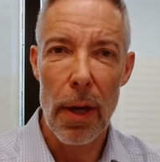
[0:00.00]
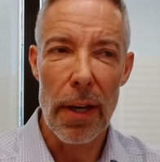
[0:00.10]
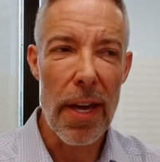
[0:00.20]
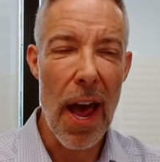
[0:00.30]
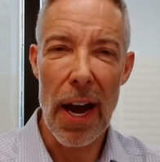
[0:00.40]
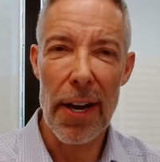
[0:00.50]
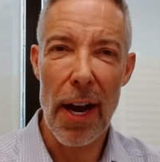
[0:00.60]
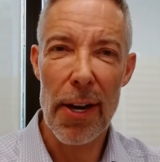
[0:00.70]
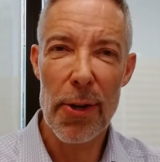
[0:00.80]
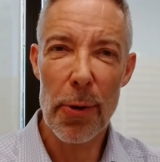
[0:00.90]
Yeah,
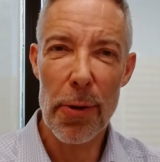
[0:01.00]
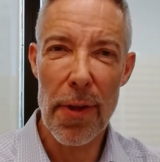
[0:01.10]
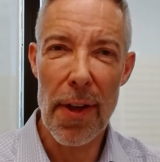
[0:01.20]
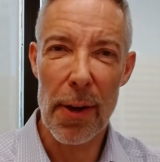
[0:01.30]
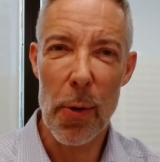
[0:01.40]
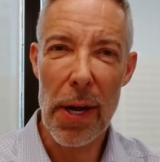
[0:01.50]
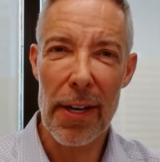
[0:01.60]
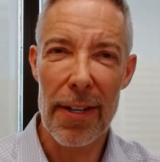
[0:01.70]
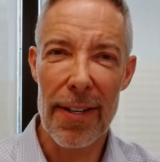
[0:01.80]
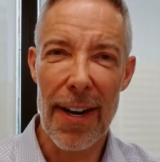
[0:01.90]
I don't think we
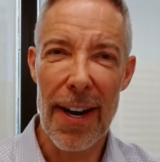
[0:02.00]
can